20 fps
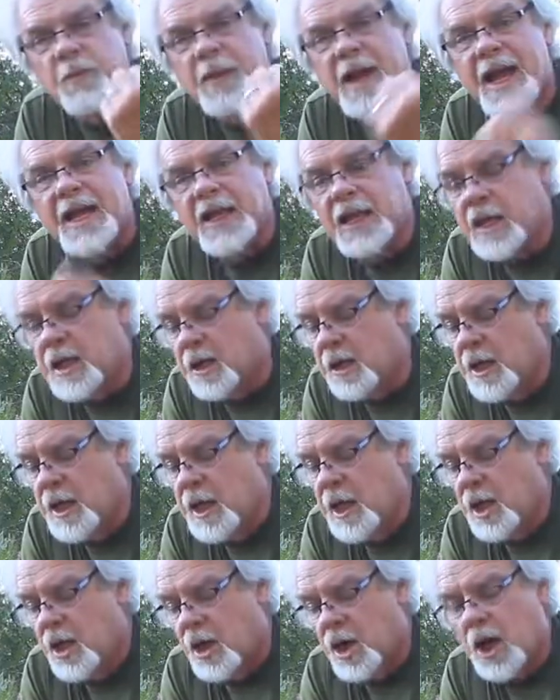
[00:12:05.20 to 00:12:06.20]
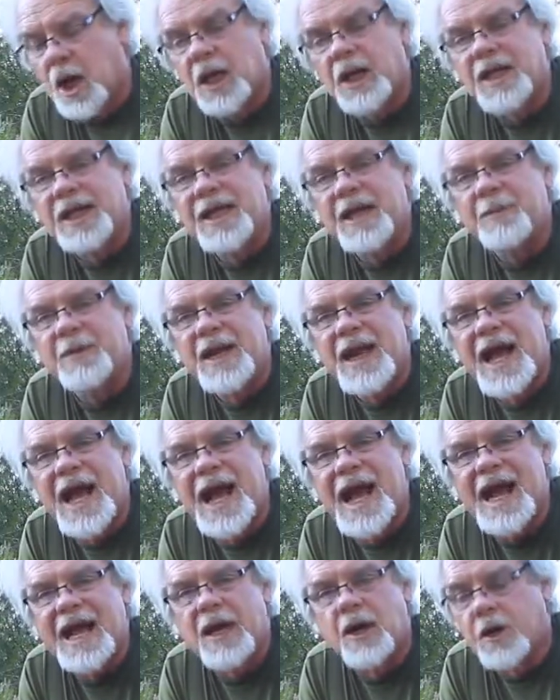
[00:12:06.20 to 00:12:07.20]
are back here, are a little bit
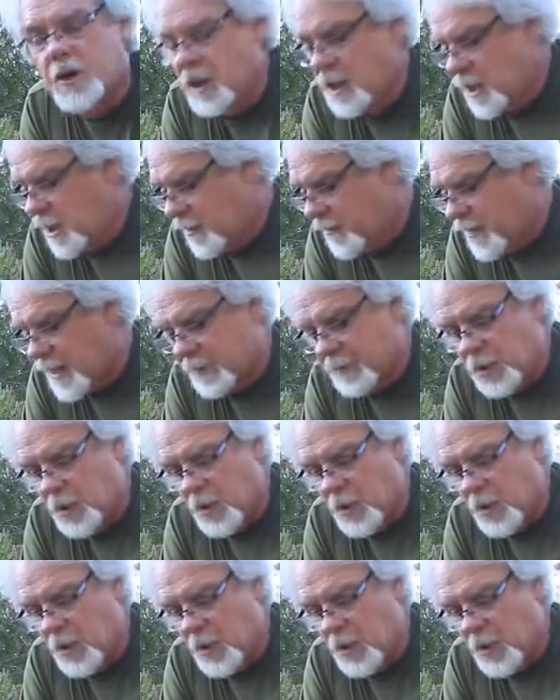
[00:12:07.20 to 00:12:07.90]
higher than I'm